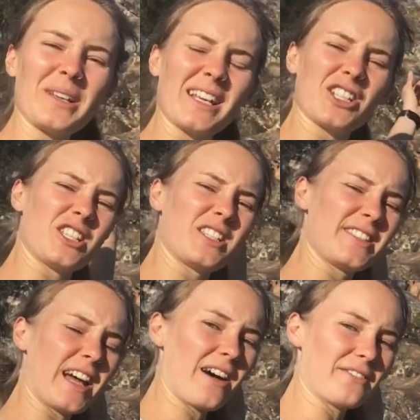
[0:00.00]
We're actually
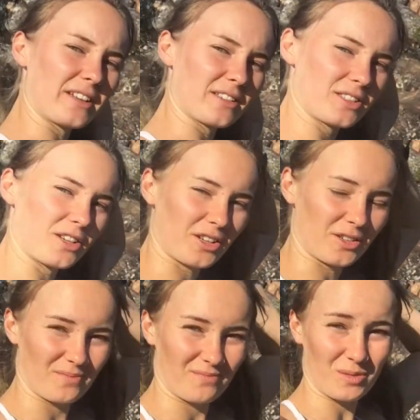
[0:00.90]
starving, so
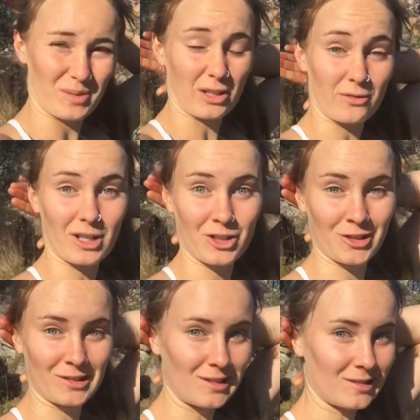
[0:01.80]
I'm gonna rush
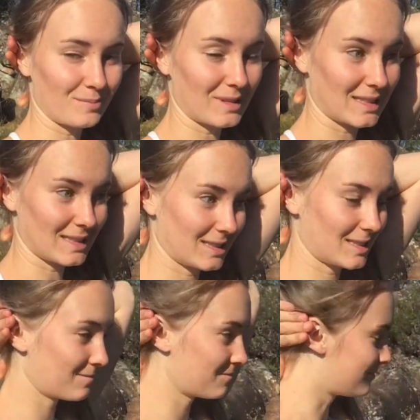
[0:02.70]
her along because